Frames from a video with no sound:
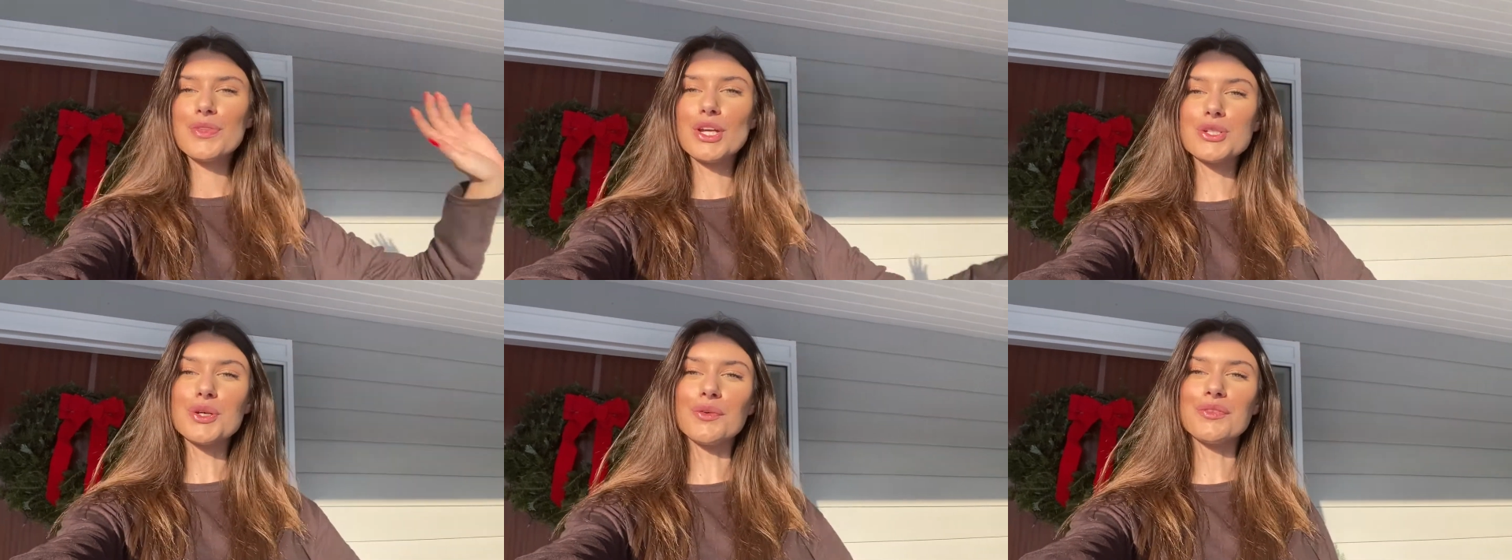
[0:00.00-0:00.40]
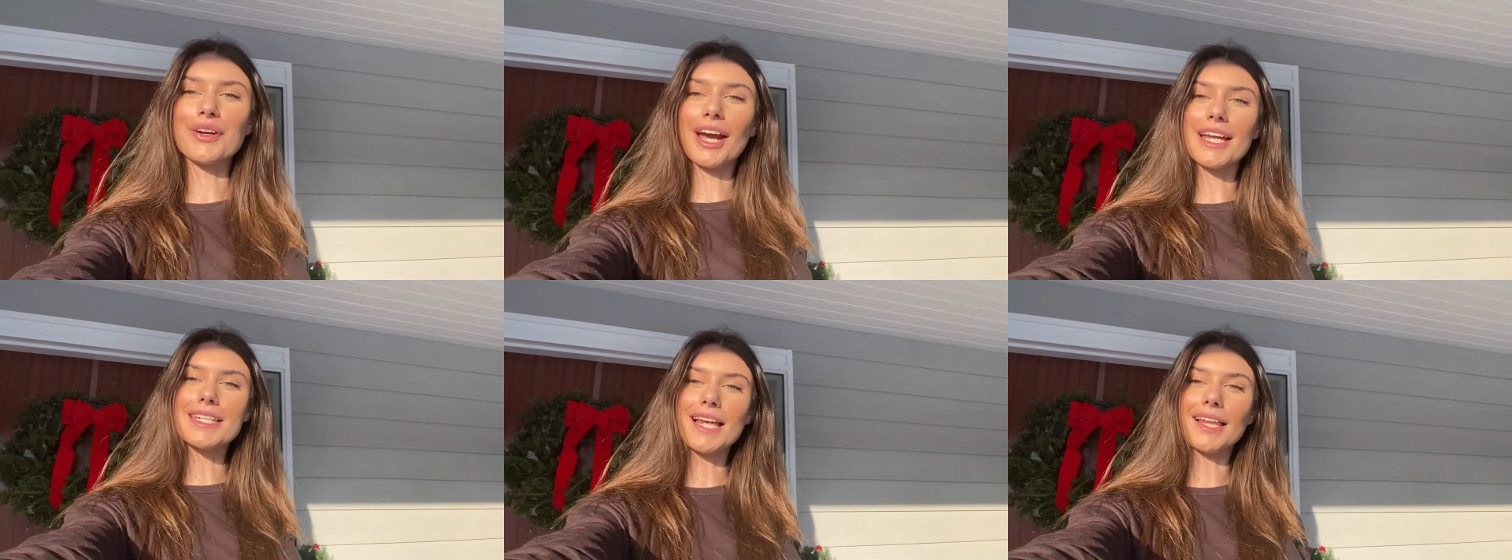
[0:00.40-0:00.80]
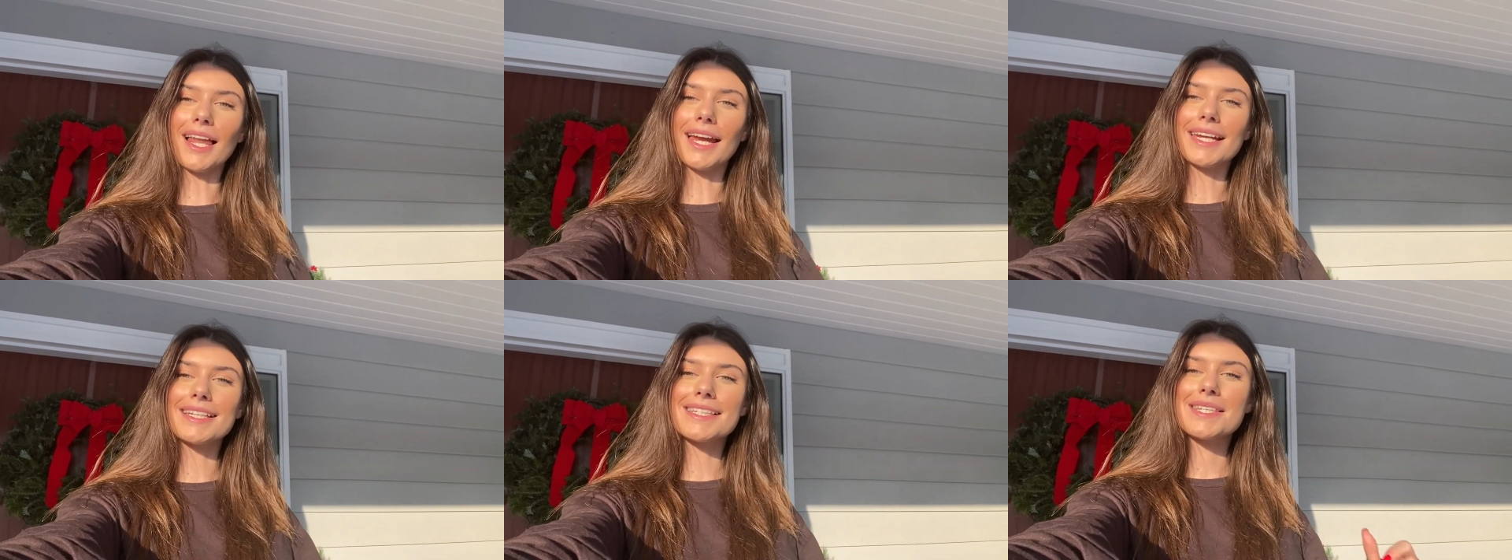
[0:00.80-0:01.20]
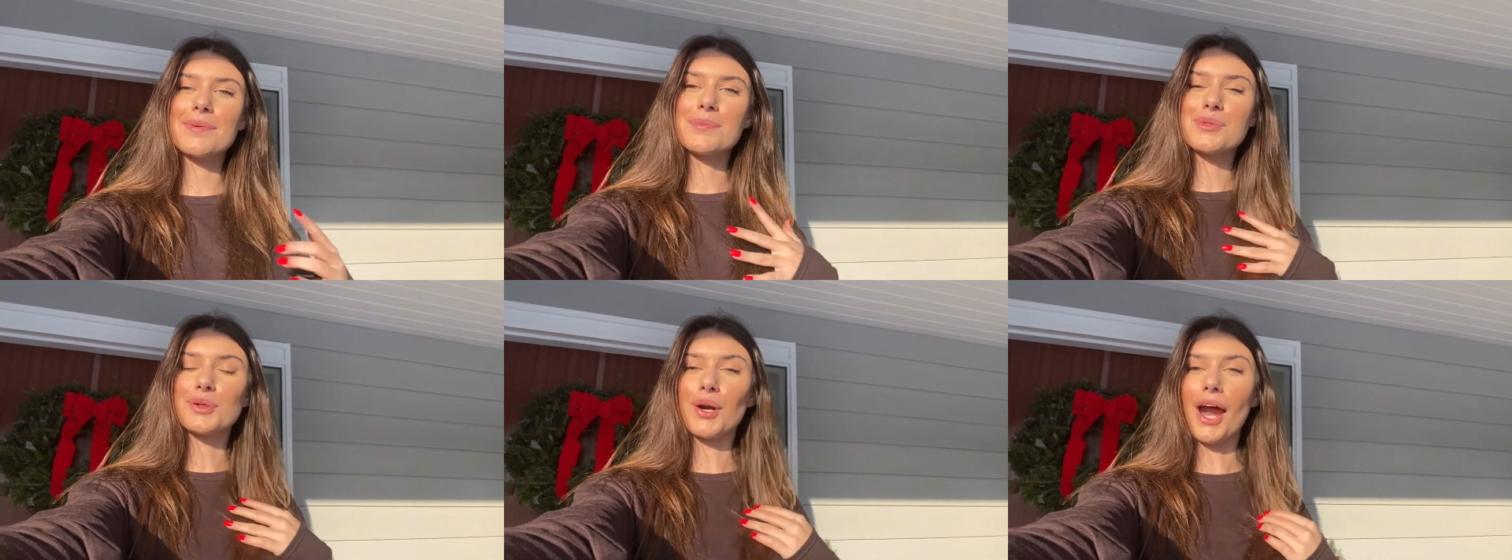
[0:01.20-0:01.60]
Don't forget to like and
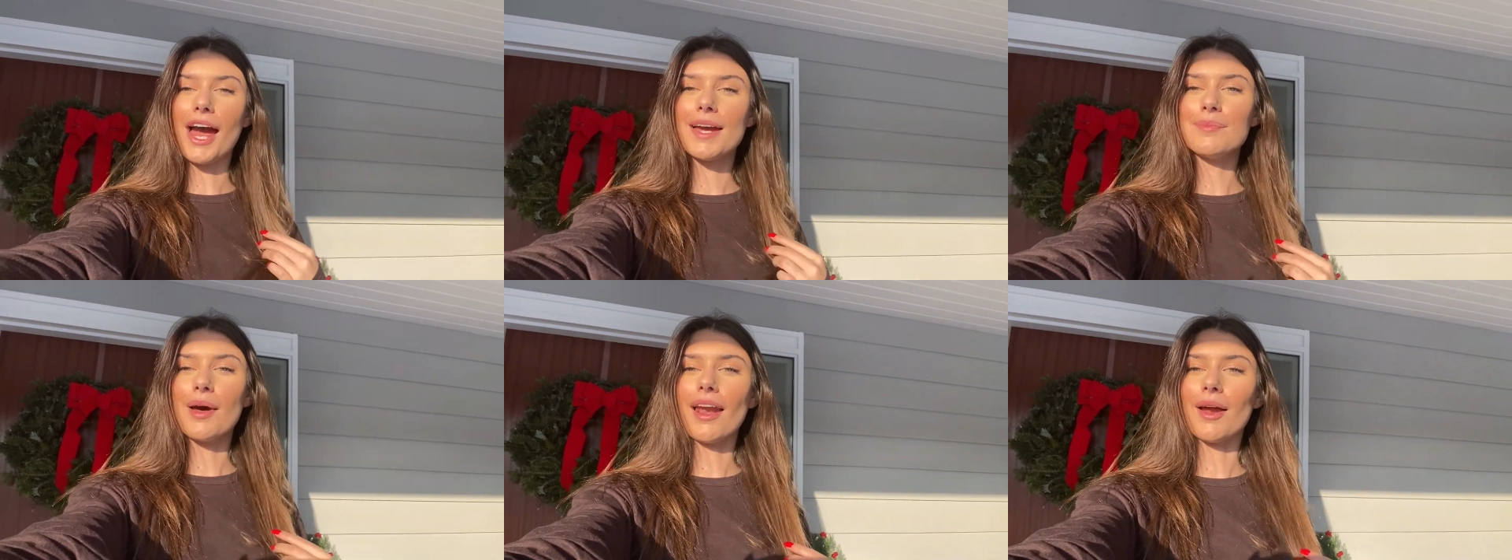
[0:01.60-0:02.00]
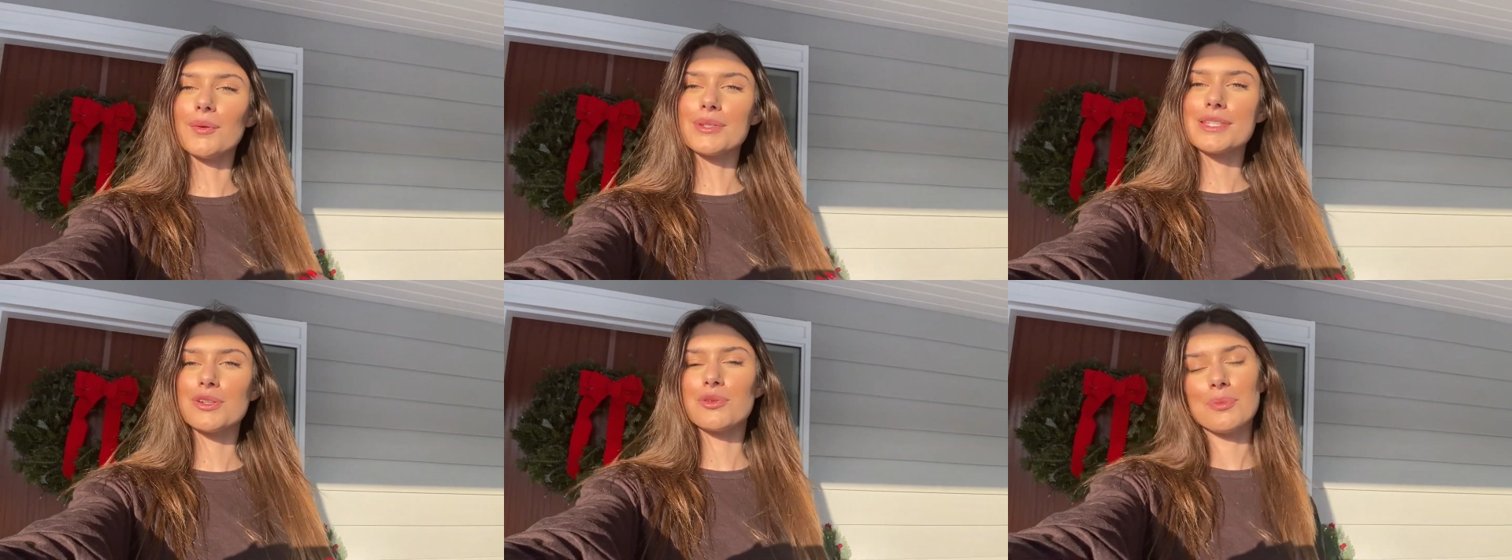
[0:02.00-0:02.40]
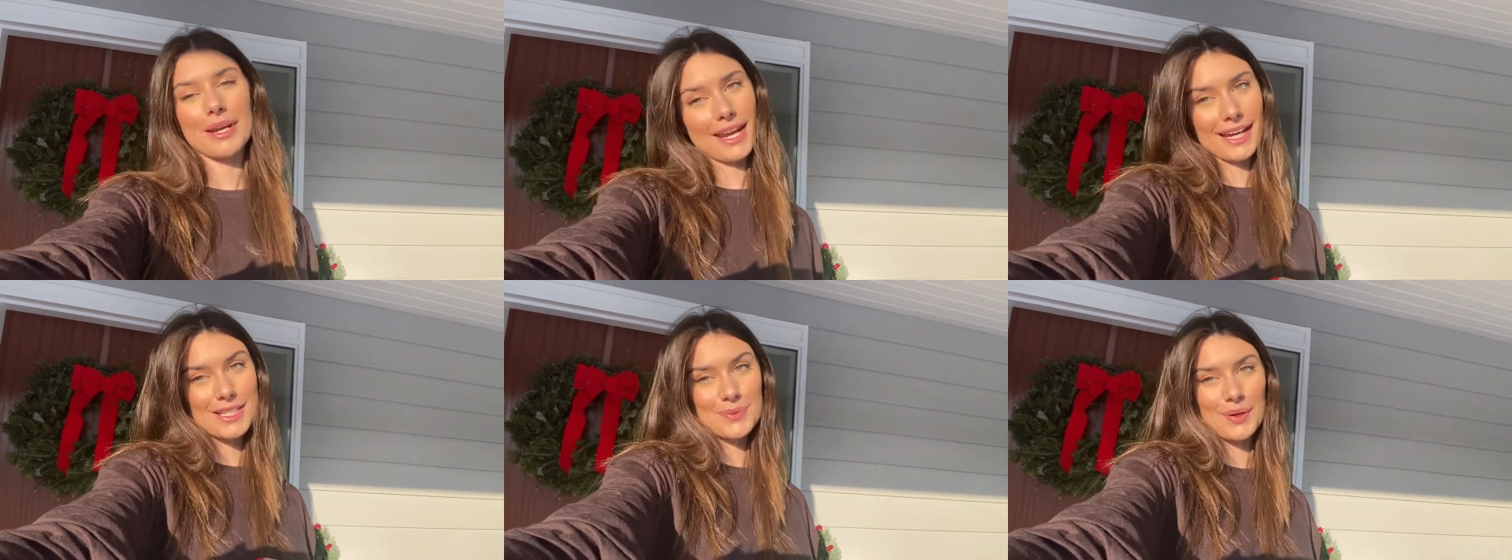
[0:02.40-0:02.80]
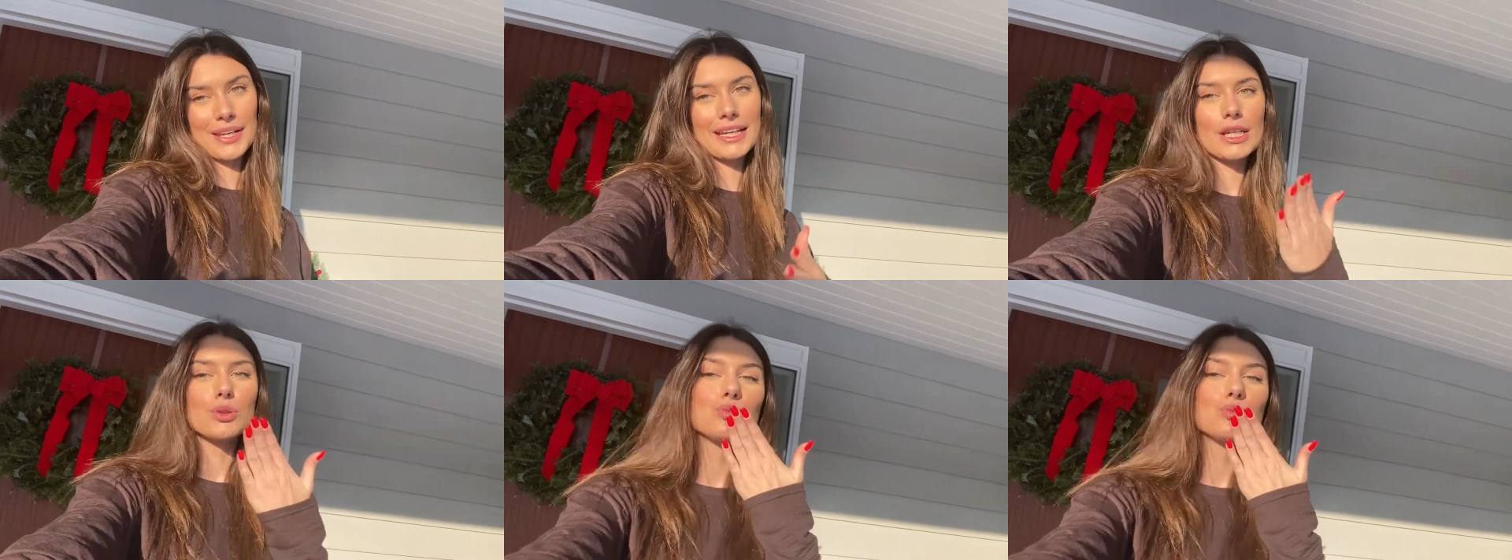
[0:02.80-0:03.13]
subscribe and I will see you in my next one.